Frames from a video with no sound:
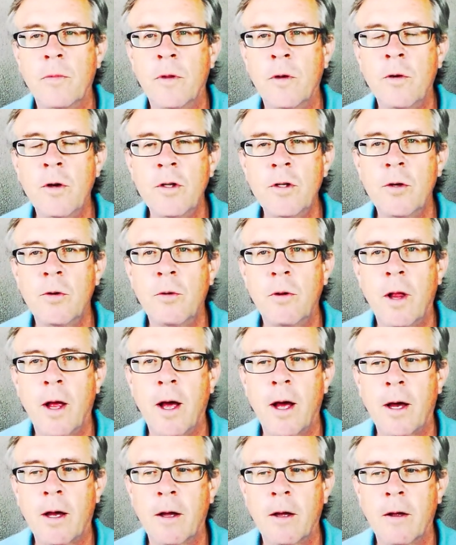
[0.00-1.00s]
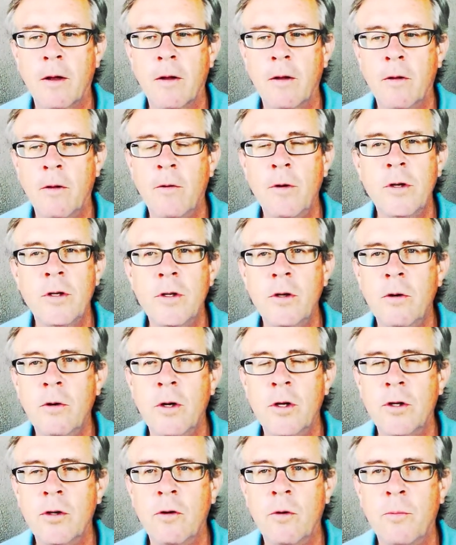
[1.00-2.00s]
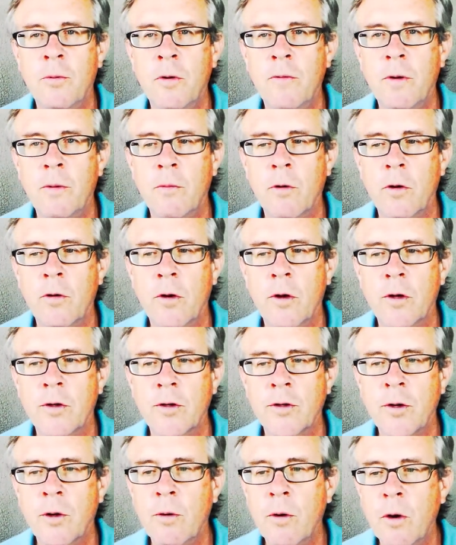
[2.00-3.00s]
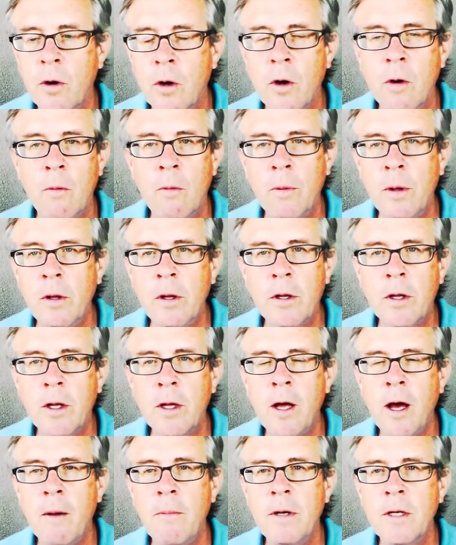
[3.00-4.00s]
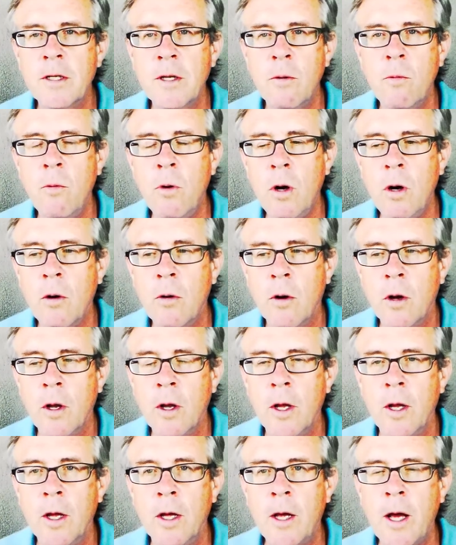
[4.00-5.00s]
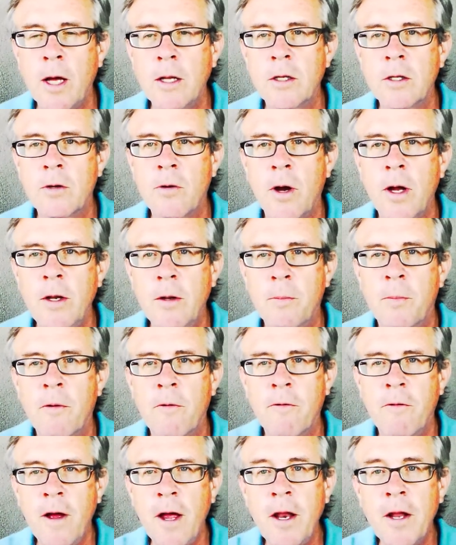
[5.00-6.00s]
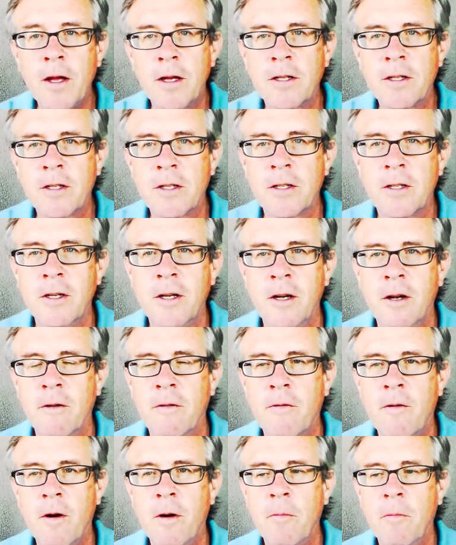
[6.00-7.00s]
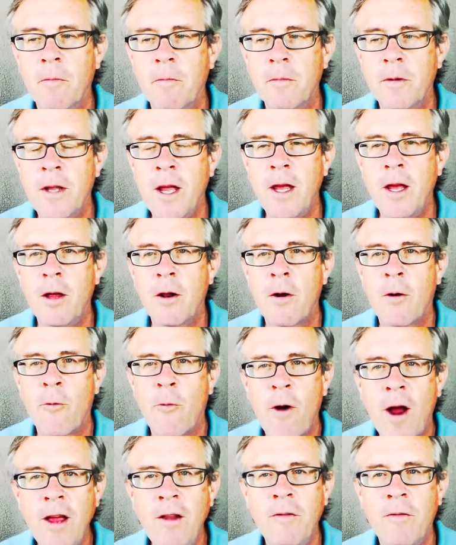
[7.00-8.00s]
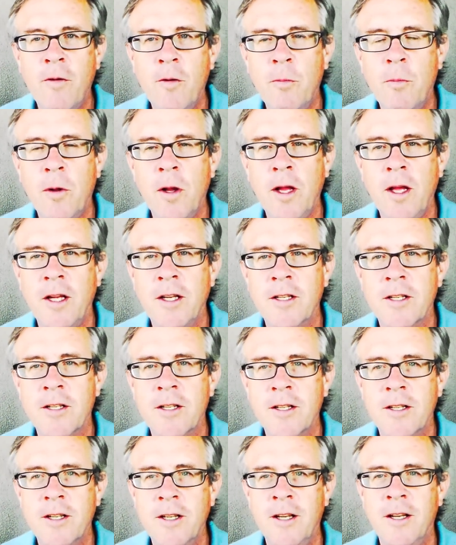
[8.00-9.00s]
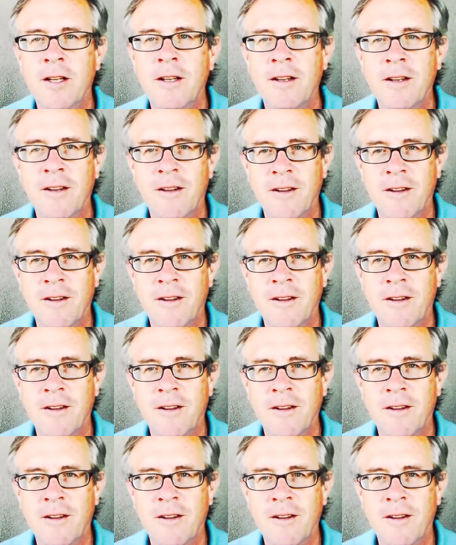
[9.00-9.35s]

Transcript: there is no lack. There is no issue of proving worthiness. So when we look at God, we say, "Whoa, God's trying to prevent us from taking a rightful place in,